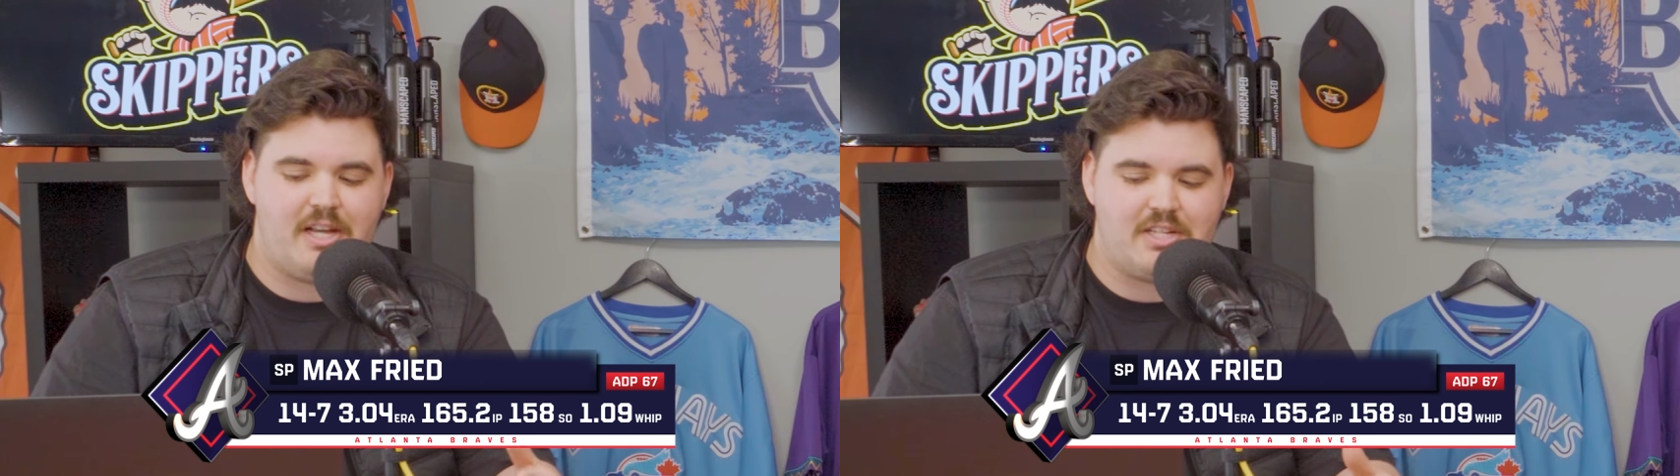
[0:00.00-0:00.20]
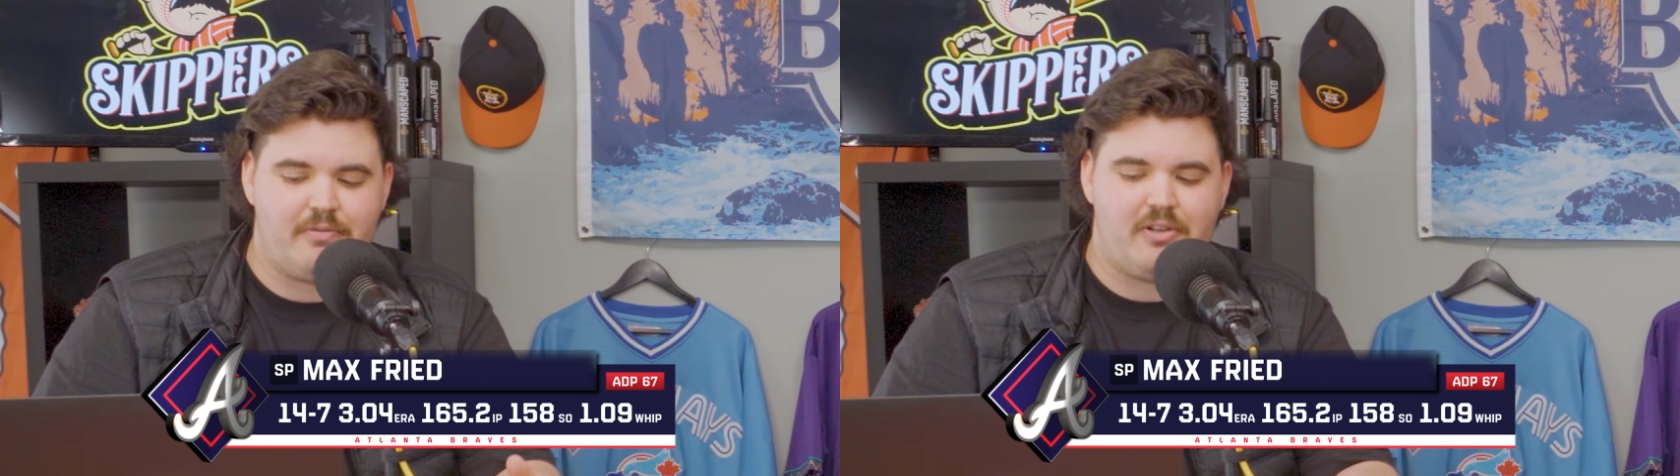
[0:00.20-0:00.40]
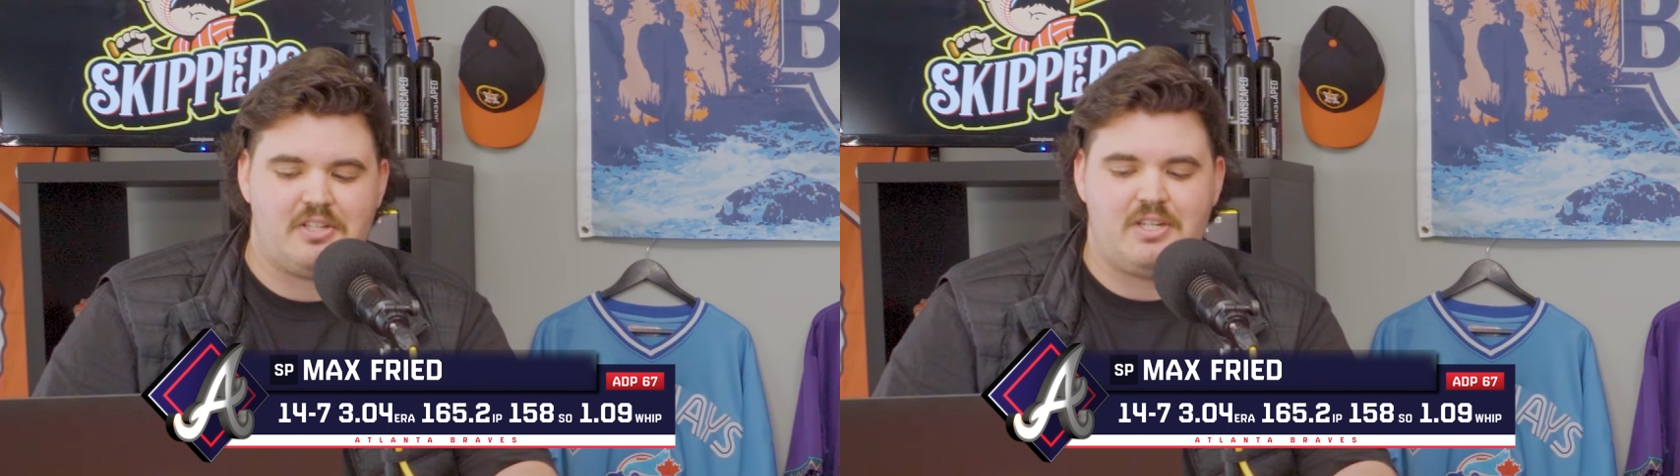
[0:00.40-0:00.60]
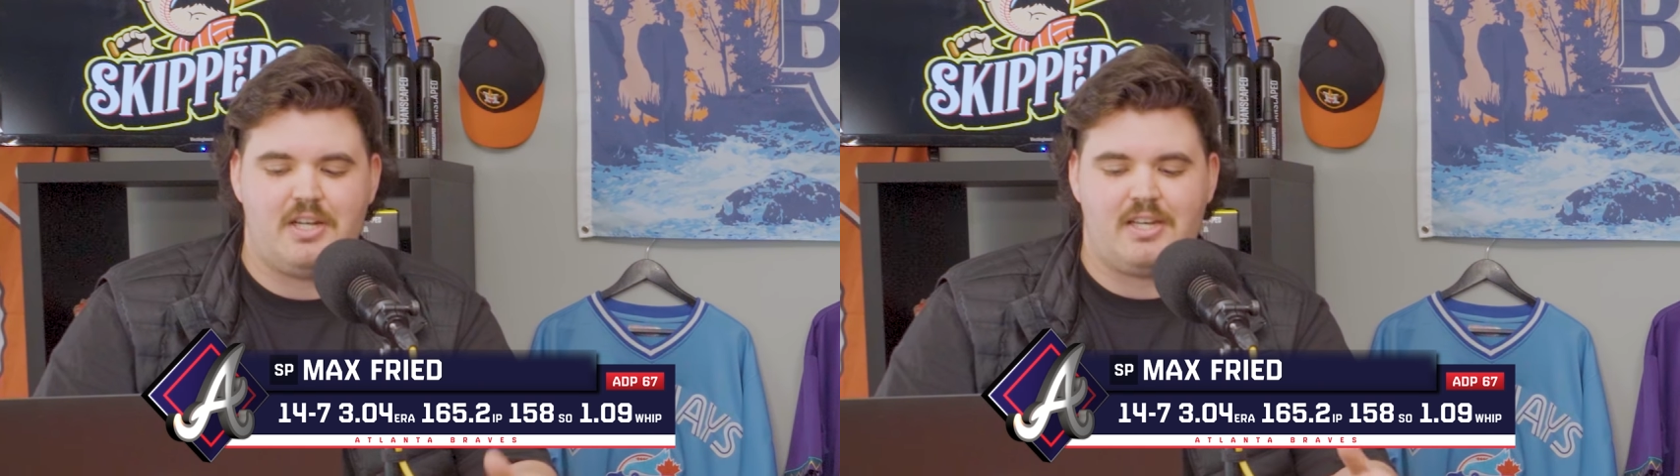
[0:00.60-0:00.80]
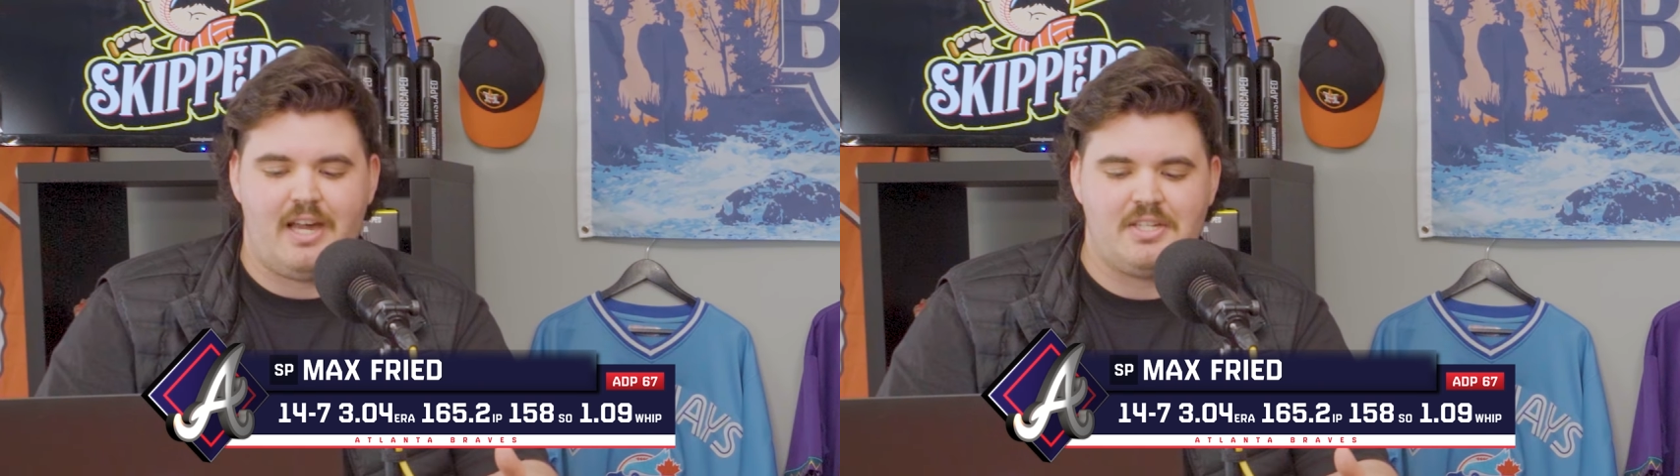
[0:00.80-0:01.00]
exit velocity
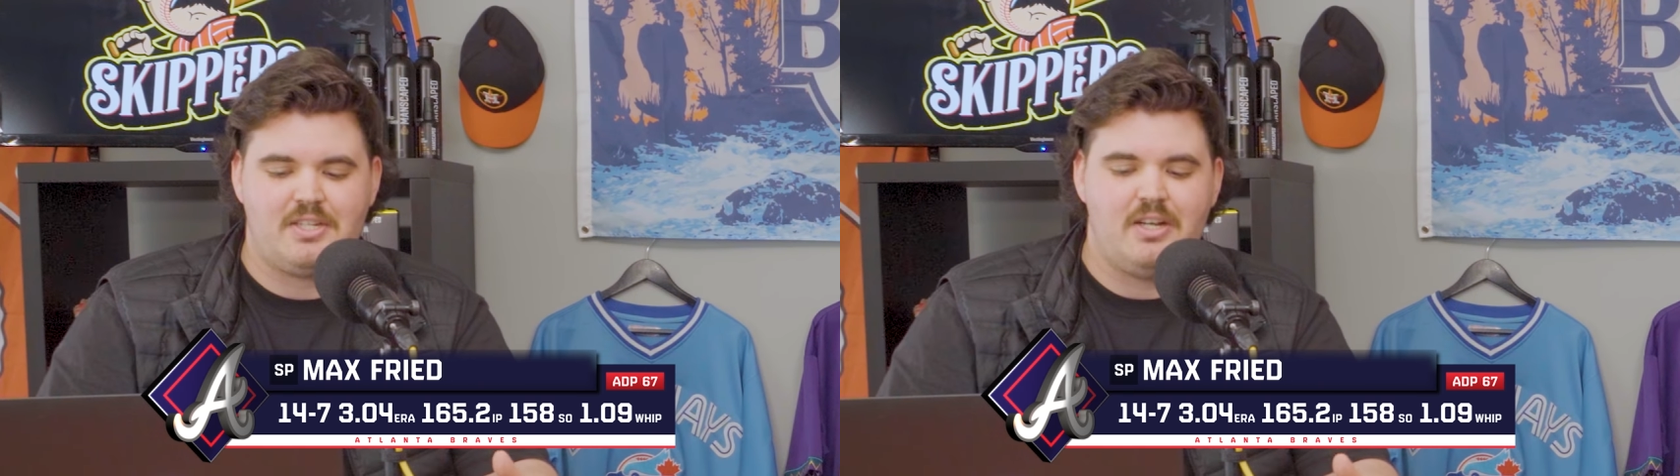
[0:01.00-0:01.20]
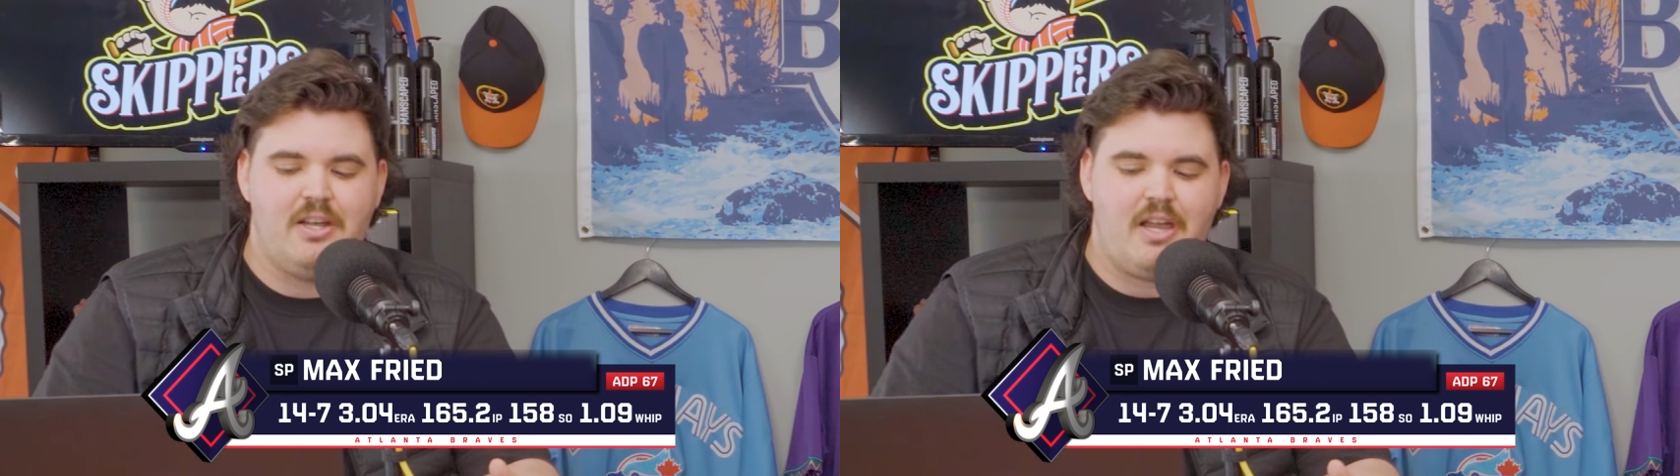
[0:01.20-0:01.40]
against,